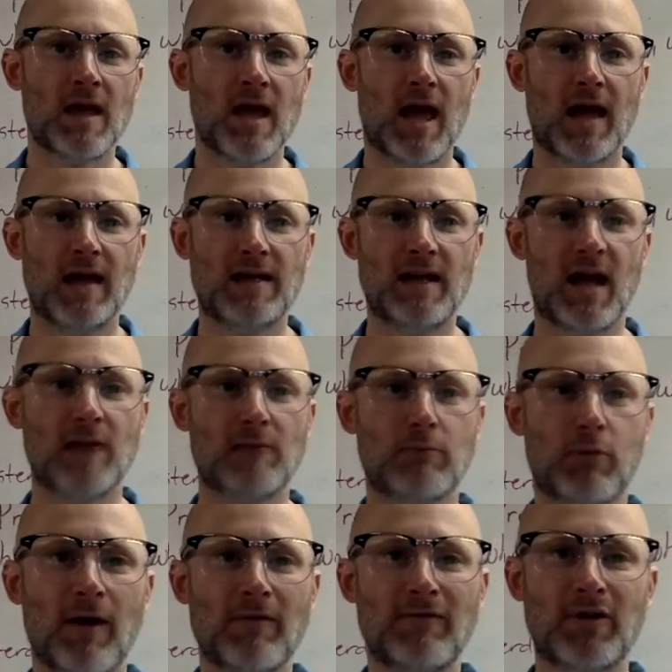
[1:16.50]
a
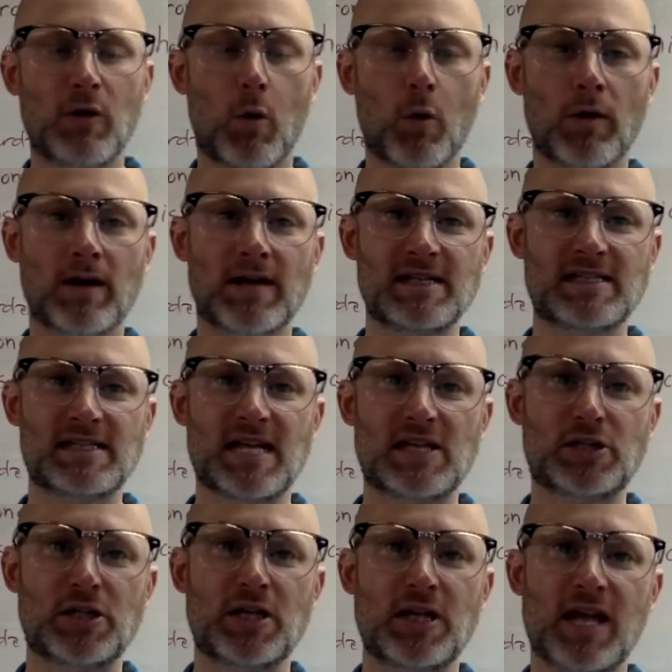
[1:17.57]
nonprofit
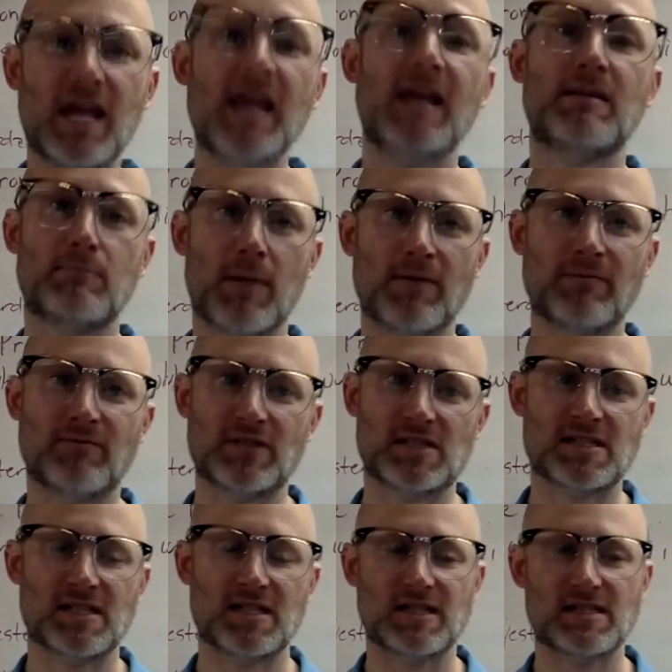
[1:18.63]
organization in Memphis,
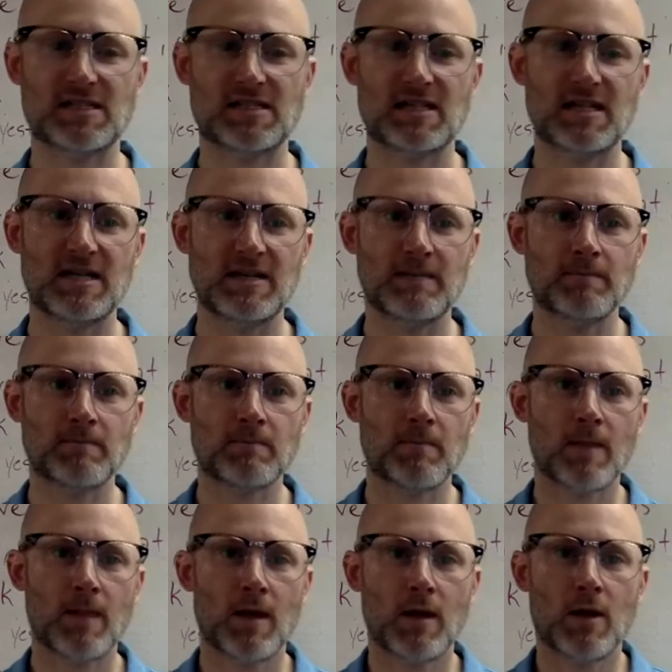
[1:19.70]
Tennessee.
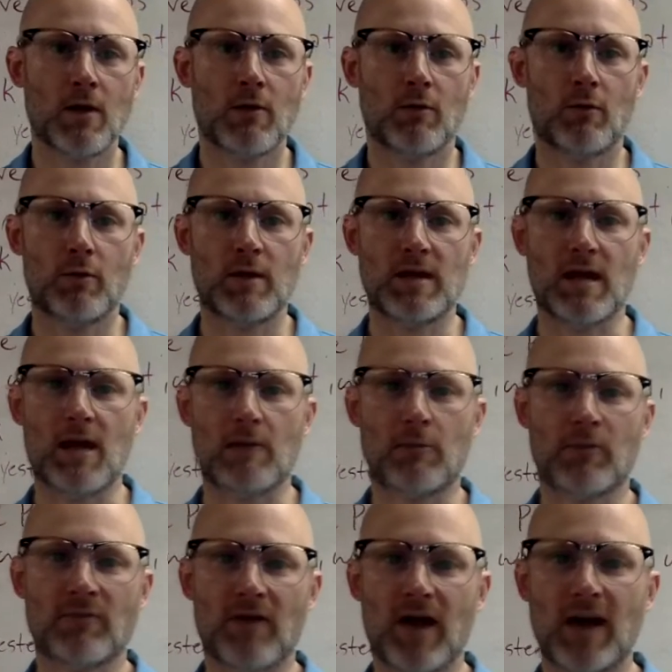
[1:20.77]
We
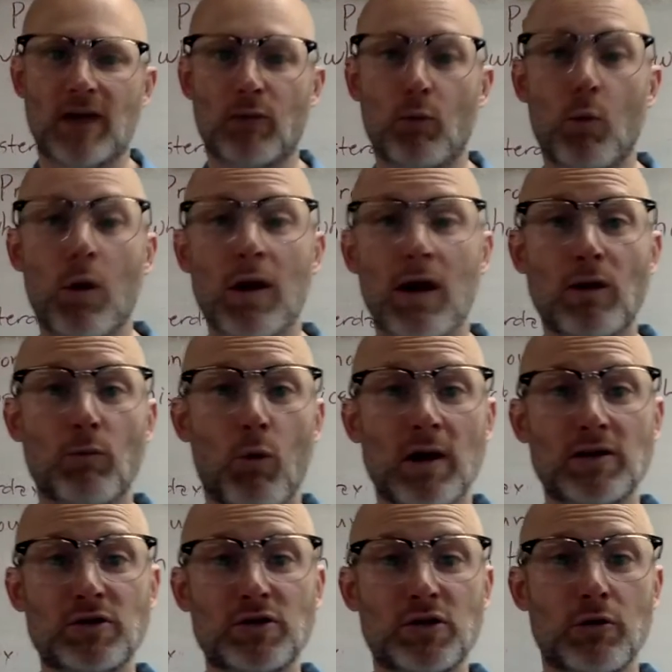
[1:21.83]
provide
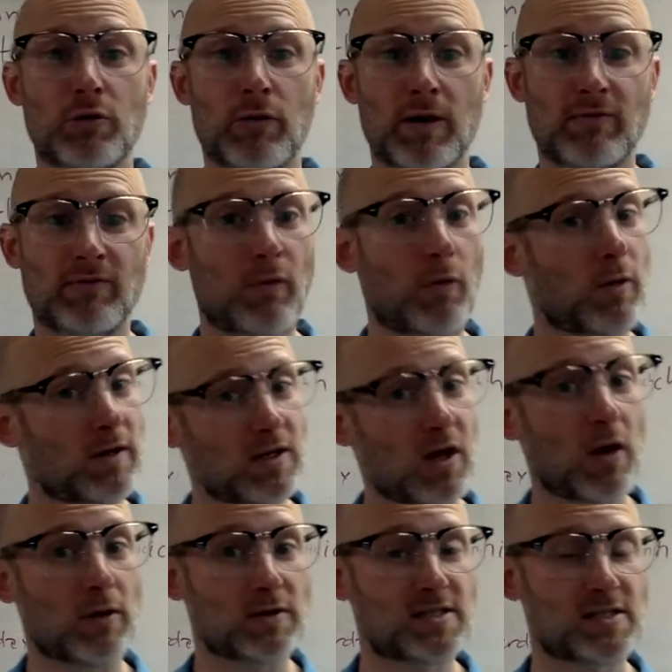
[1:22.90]
one-on-one tutoring for
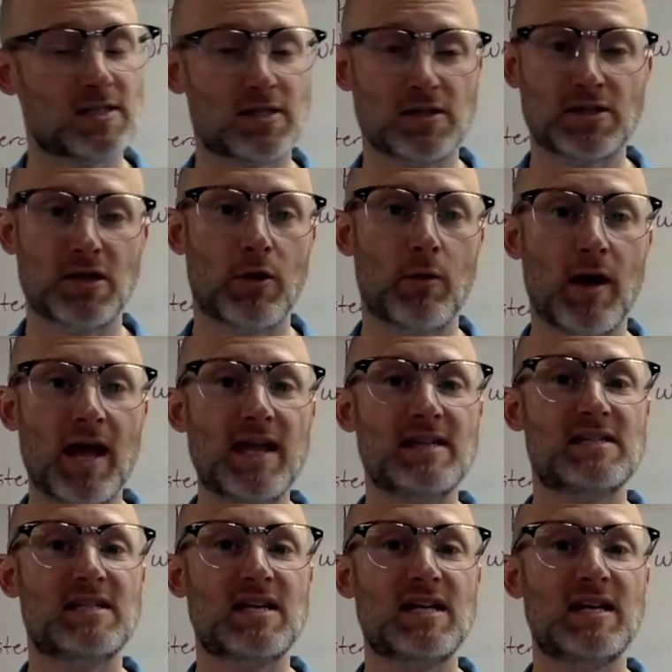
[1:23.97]
adults, so
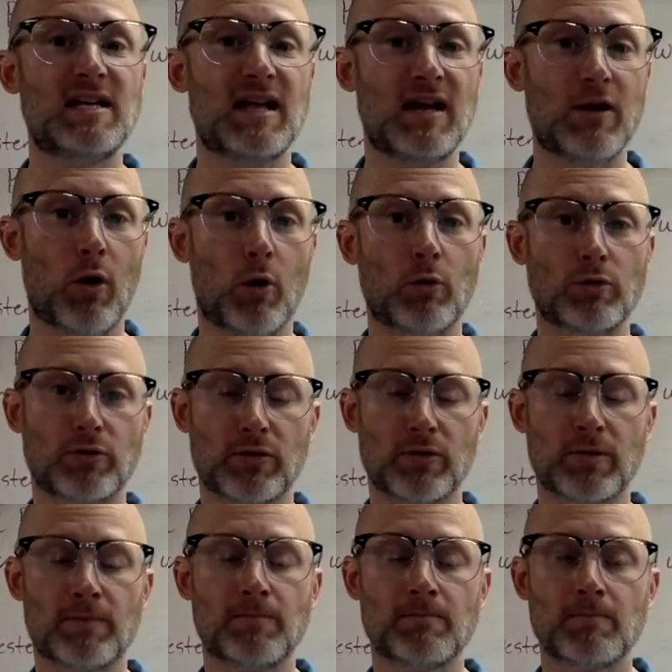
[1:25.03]
18 and older,
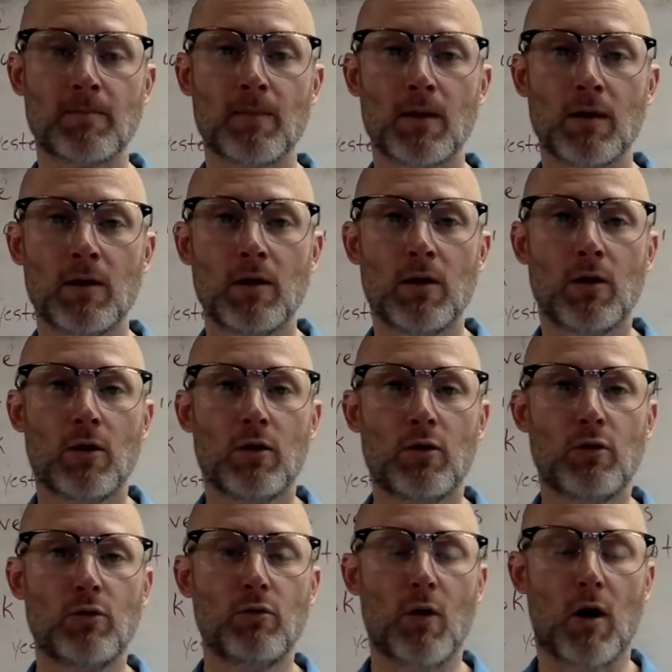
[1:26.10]

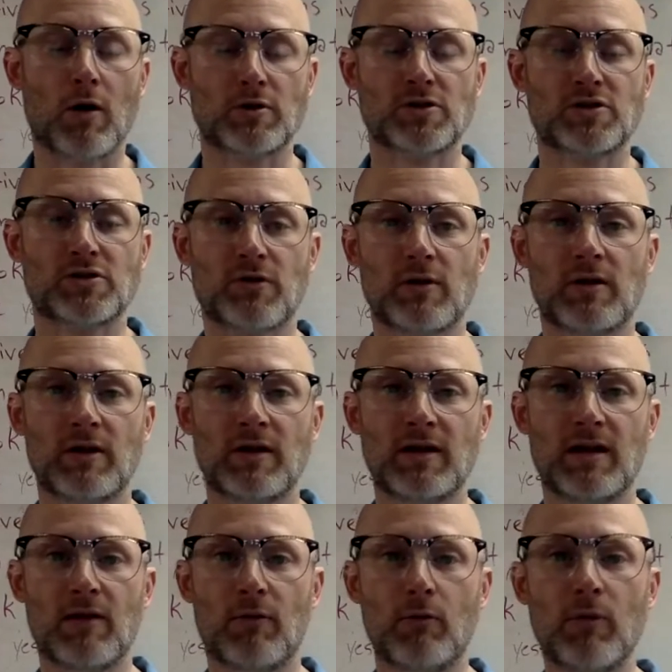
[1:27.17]
who are
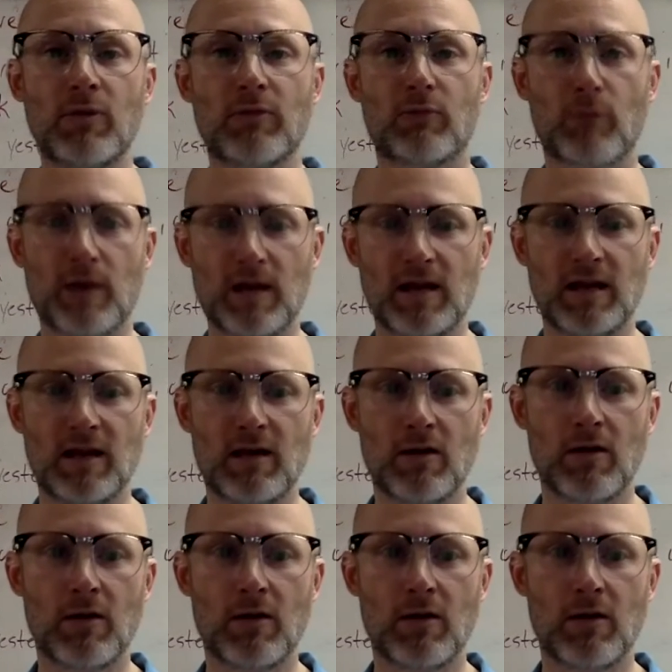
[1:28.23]
struggling with reading